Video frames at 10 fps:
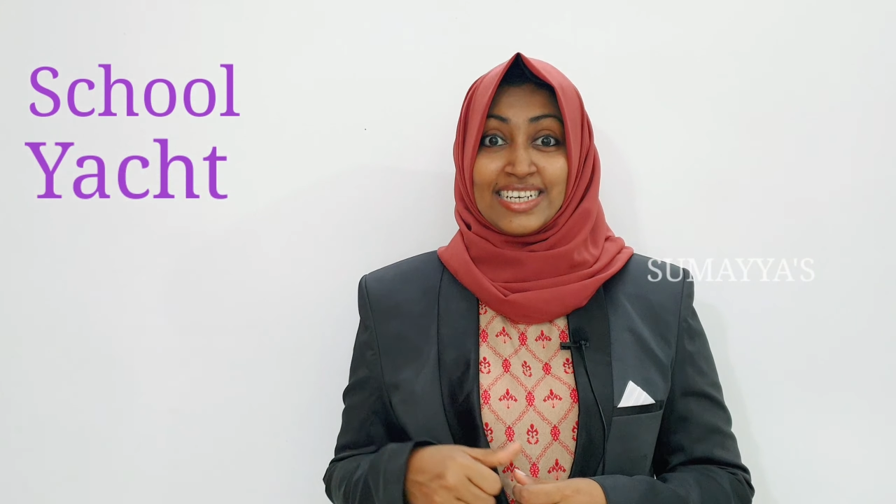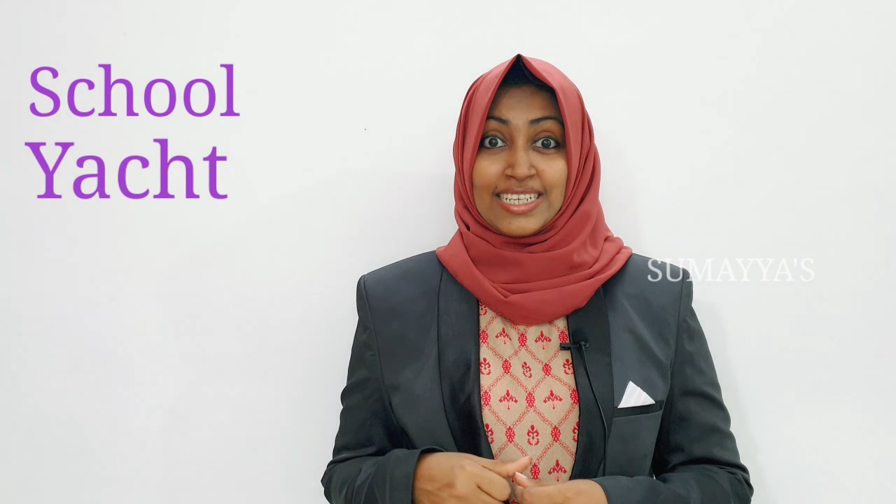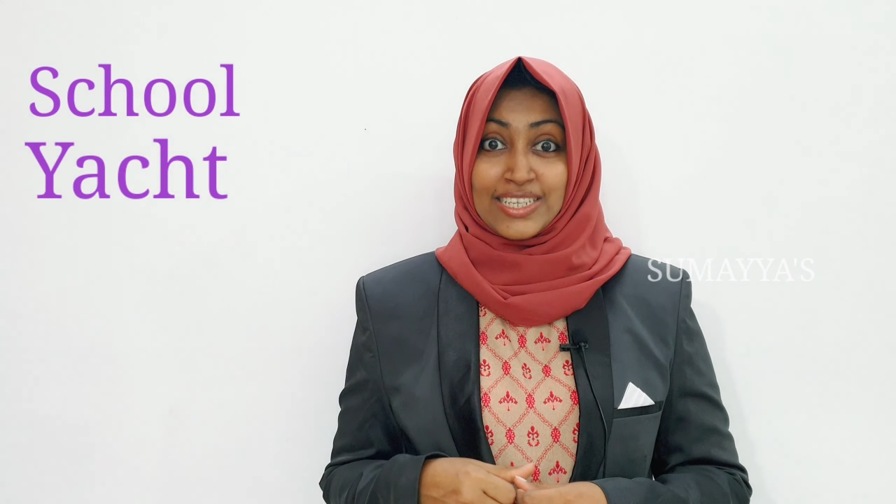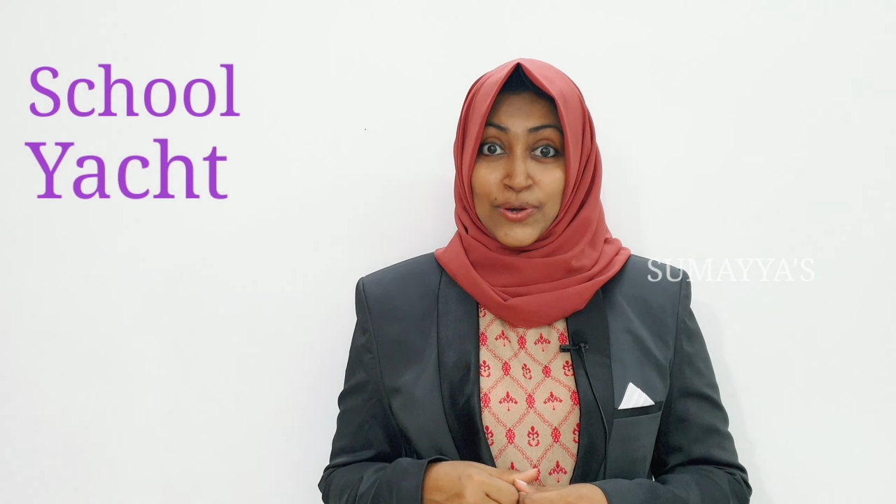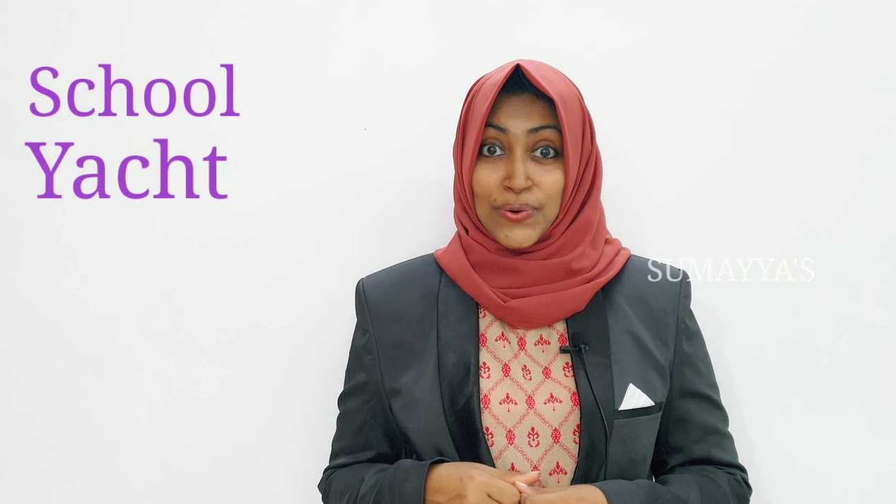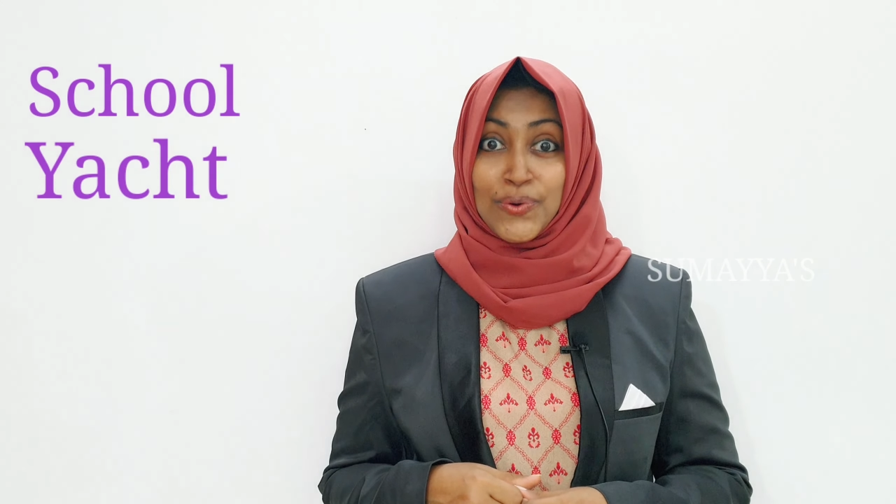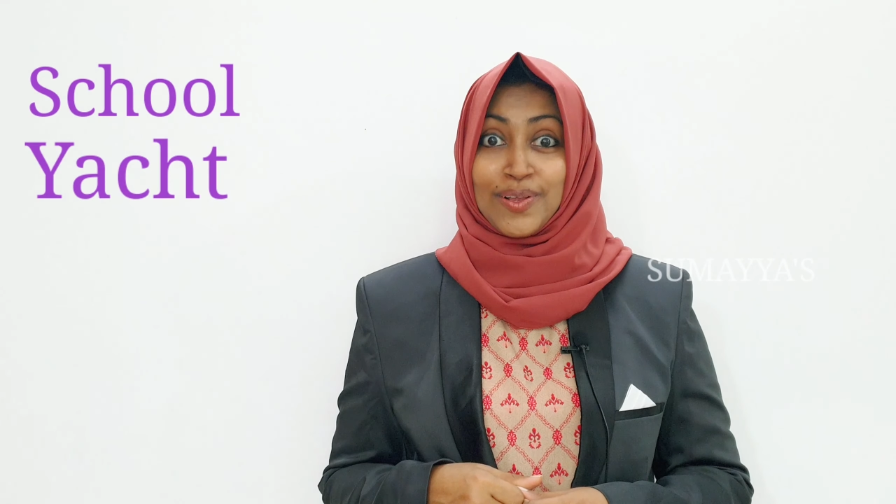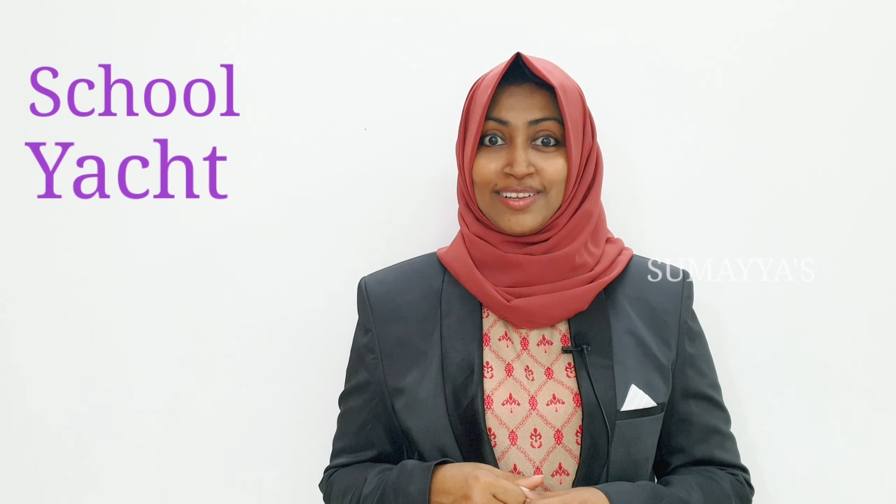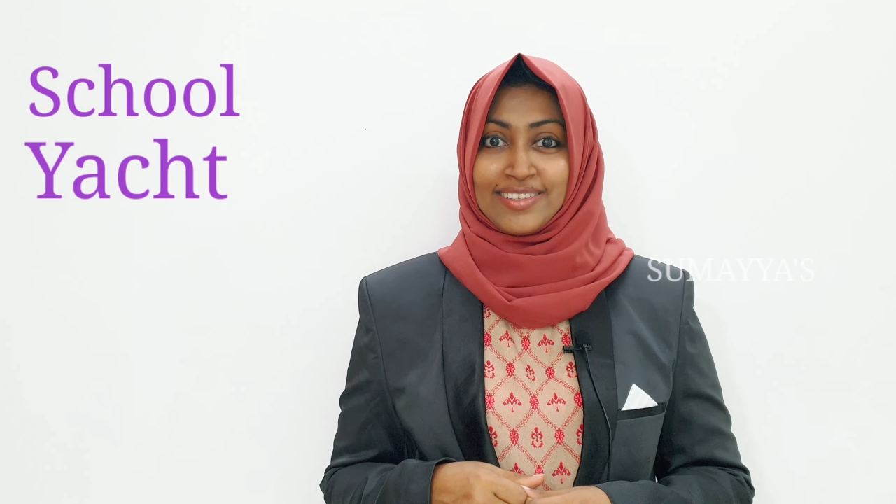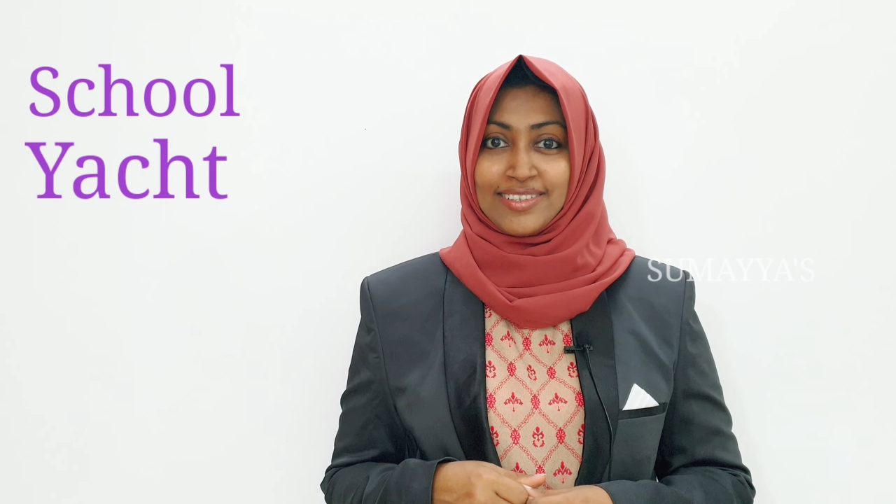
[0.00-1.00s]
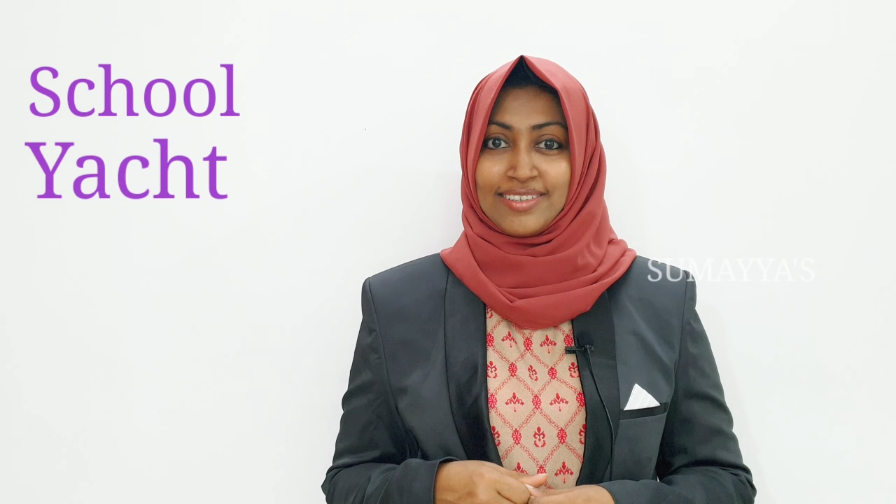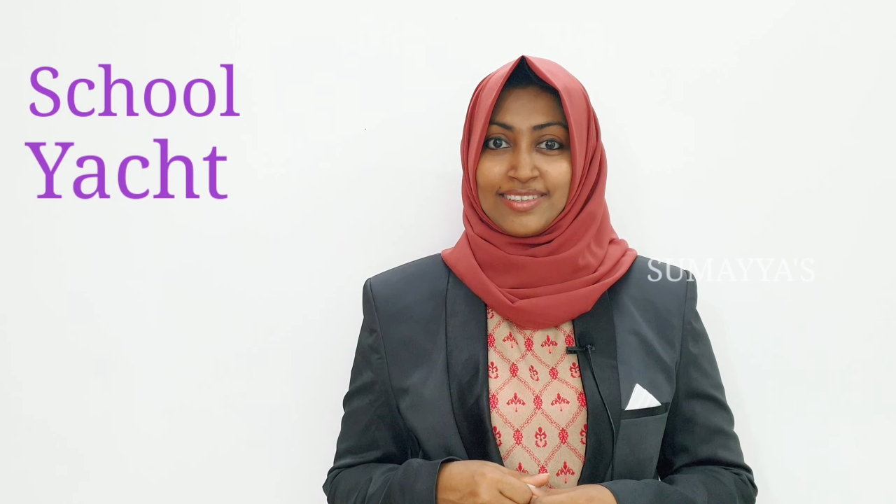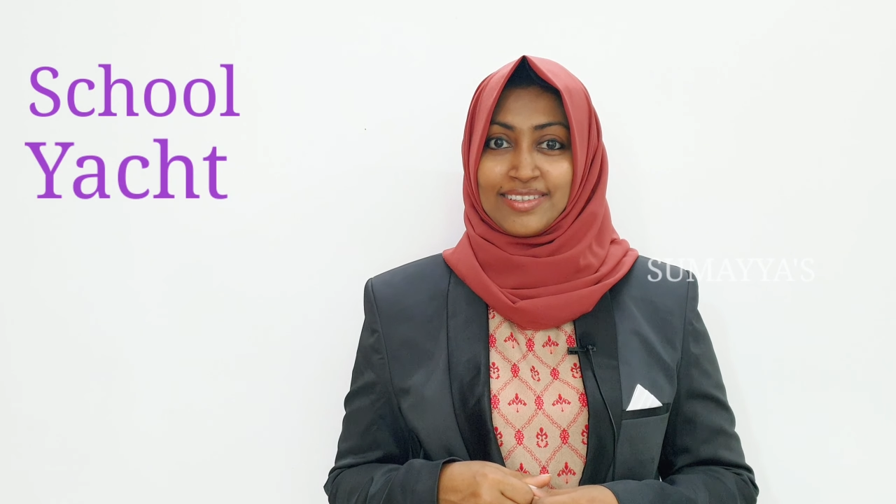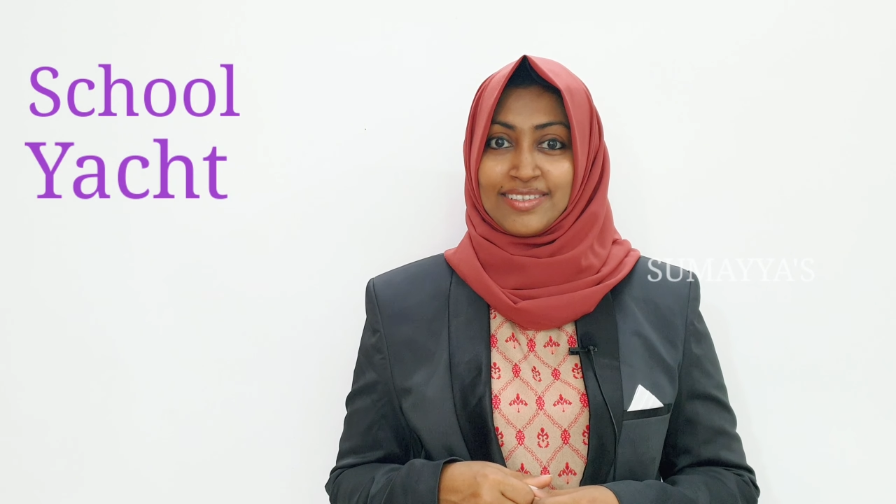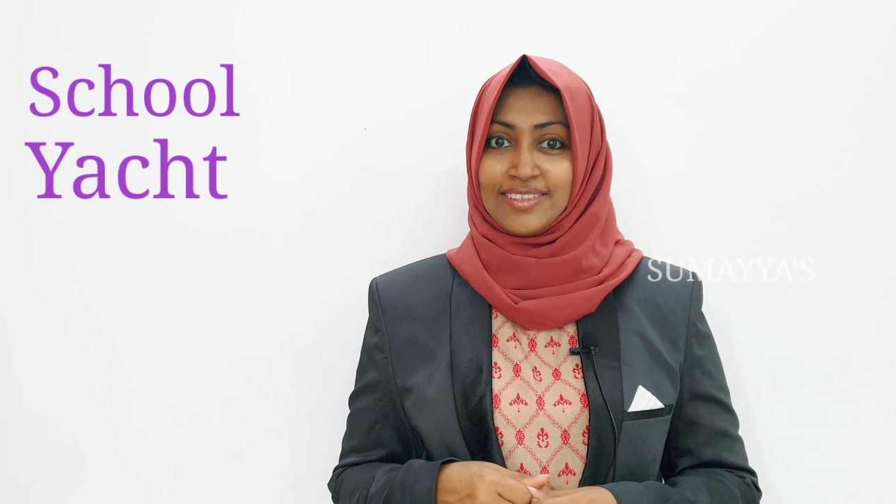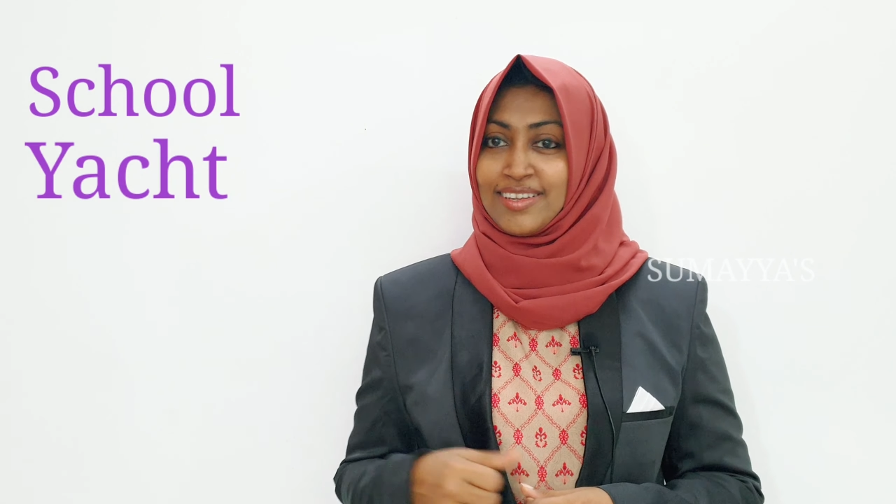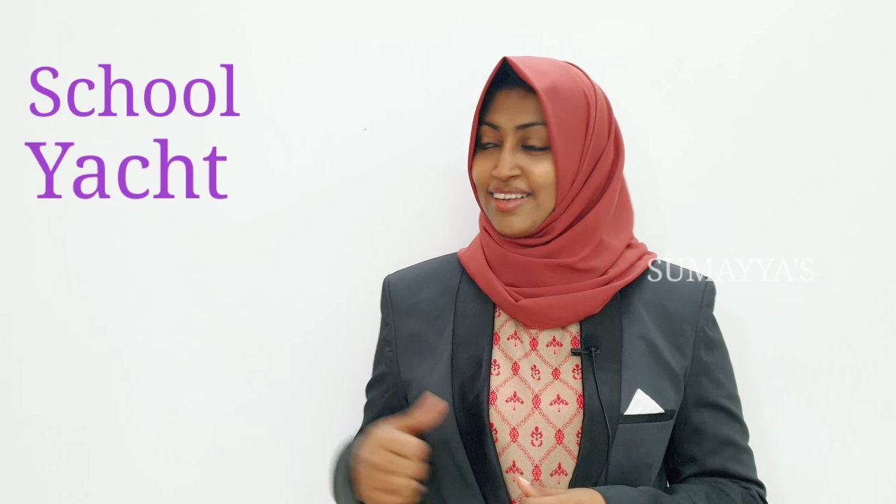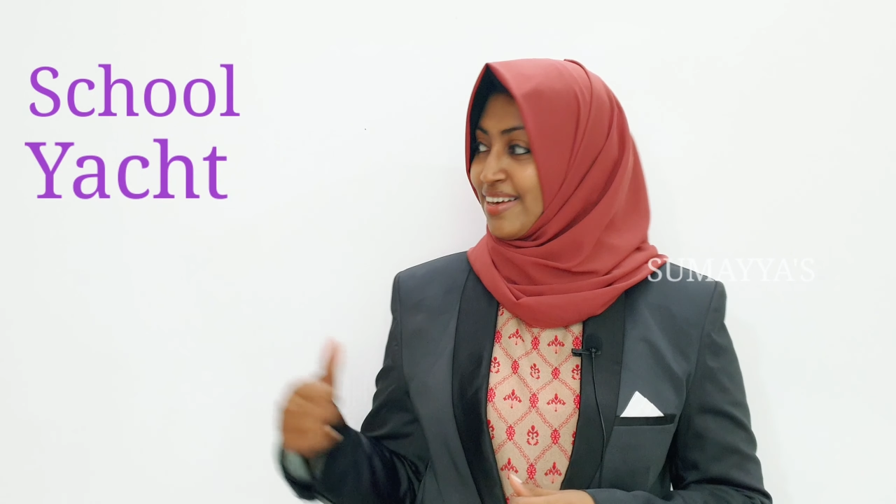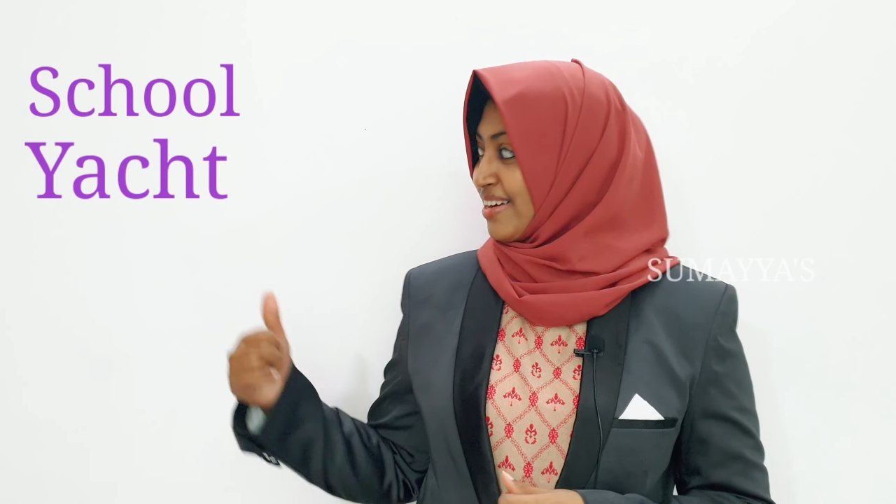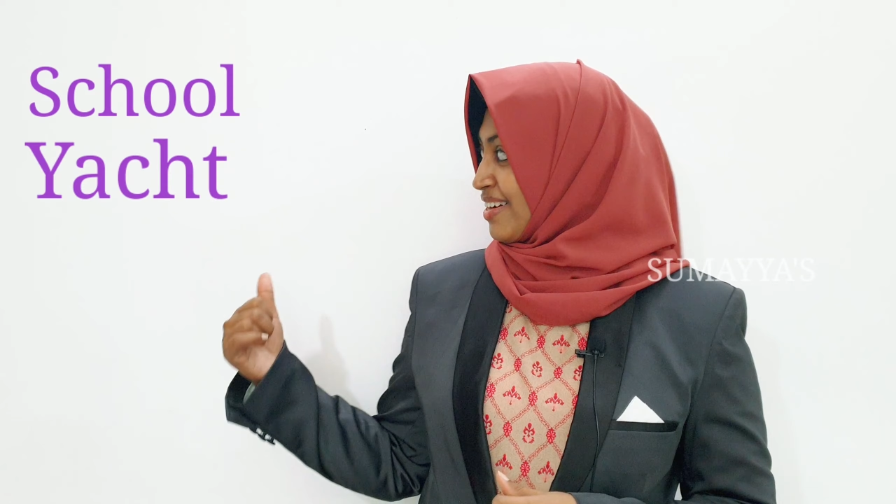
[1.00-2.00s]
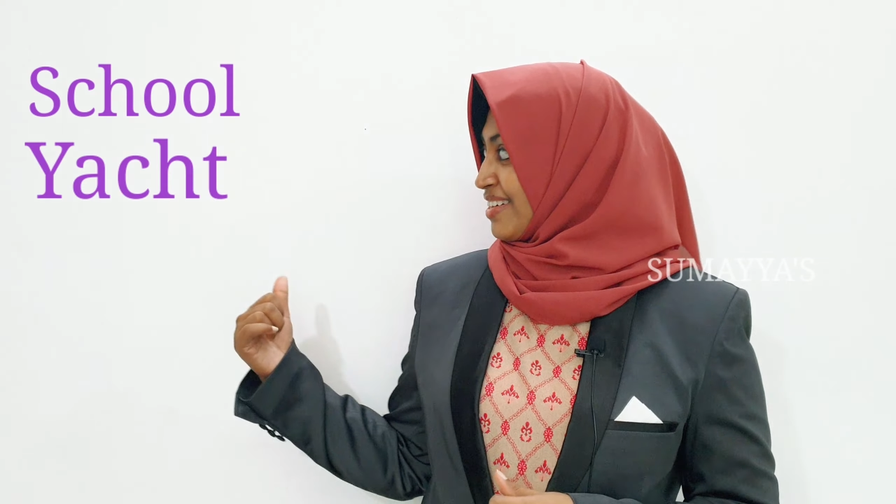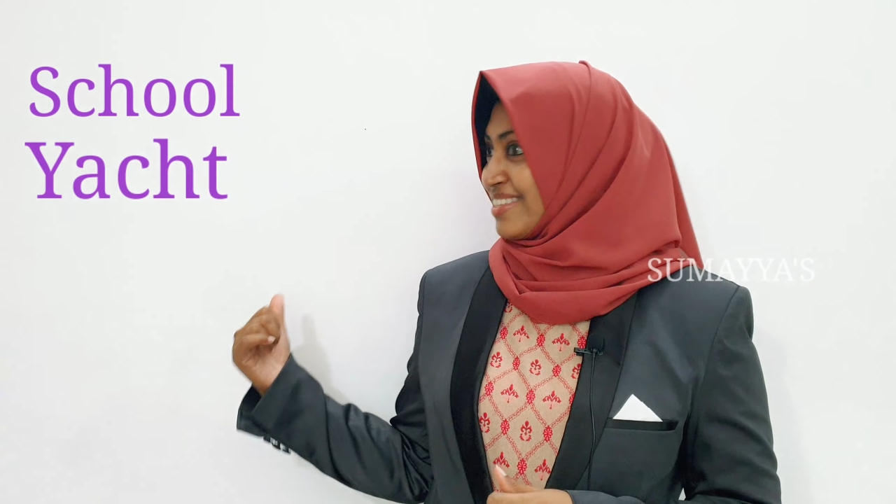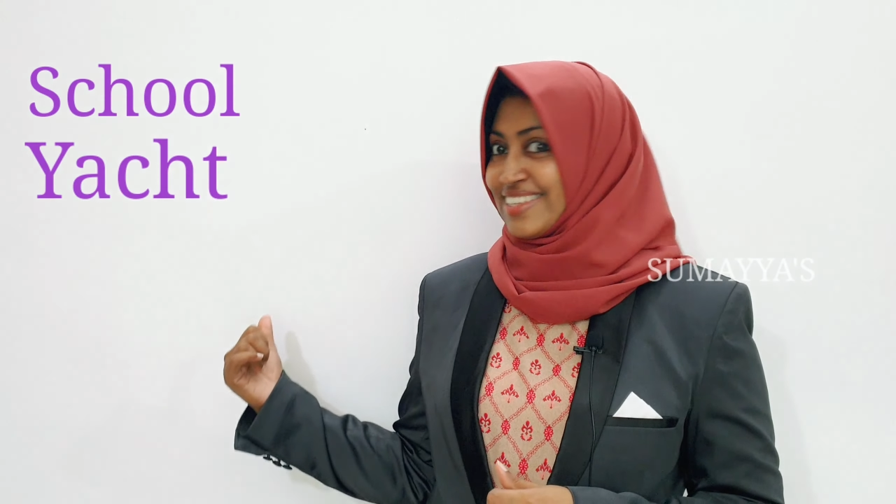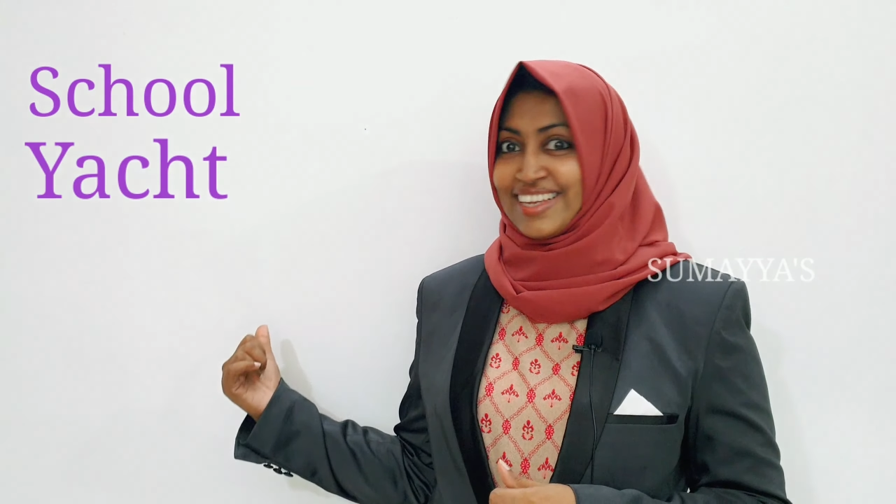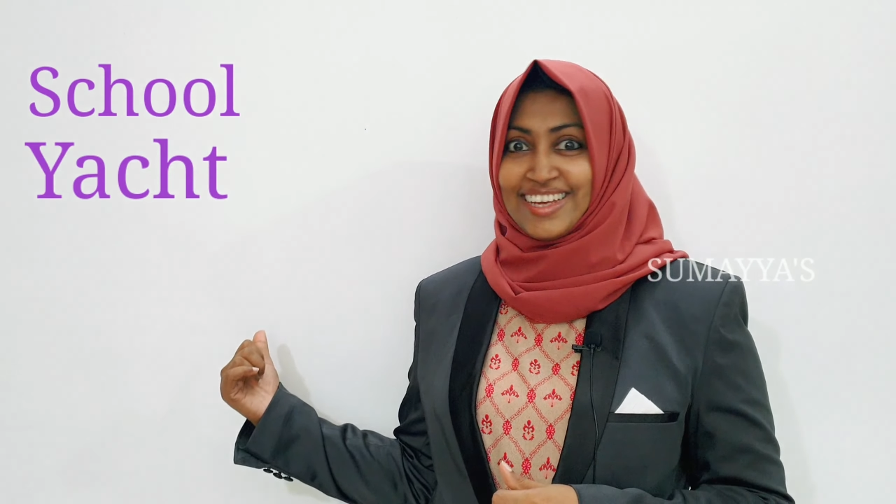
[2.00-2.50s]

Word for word: School. See